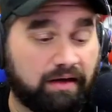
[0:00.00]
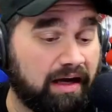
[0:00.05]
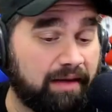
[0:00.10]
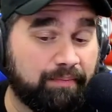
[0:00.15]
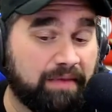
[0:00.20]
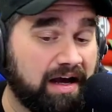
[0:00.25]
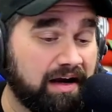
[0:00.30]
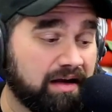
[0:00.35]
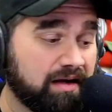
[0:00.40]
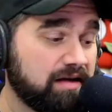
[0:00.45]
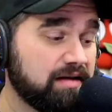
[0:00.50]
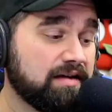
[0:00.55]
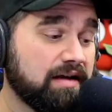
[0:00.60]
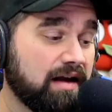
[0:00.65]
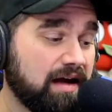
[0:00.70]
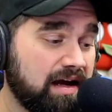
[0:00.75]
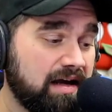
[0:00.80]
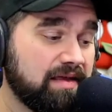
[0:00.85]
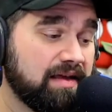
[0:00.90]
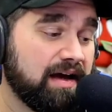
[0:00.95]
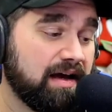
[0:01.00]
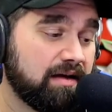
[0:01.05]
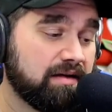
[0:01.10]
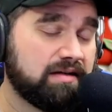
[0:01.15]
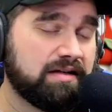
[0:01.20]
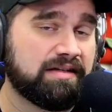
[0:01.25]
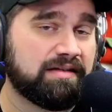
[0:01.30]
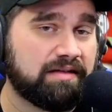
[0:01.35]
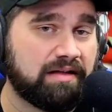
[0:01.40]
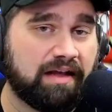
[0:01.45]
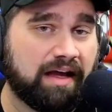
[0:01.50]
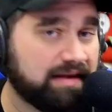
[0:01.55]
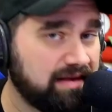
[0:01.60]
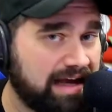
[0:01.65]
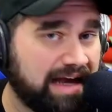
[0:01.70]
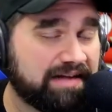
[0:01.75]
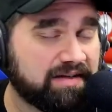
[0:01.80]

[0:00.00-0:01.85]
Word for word: I'm not going to deny that. Disney, that.